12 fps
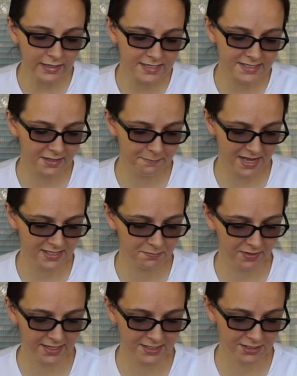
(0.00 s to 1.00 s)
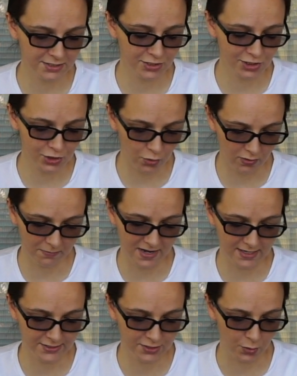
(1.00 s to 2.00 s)
is the best place to store
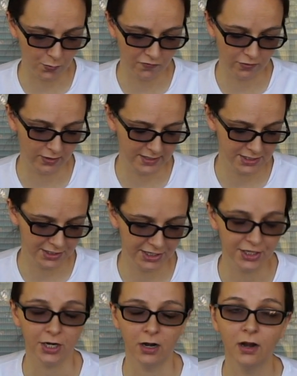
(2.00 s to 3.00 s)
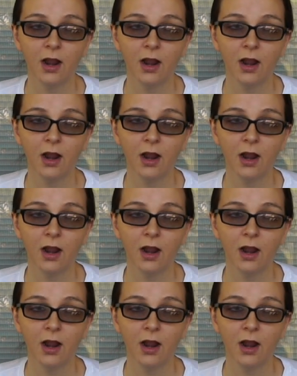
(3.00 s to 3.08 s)
my soap for it to cure?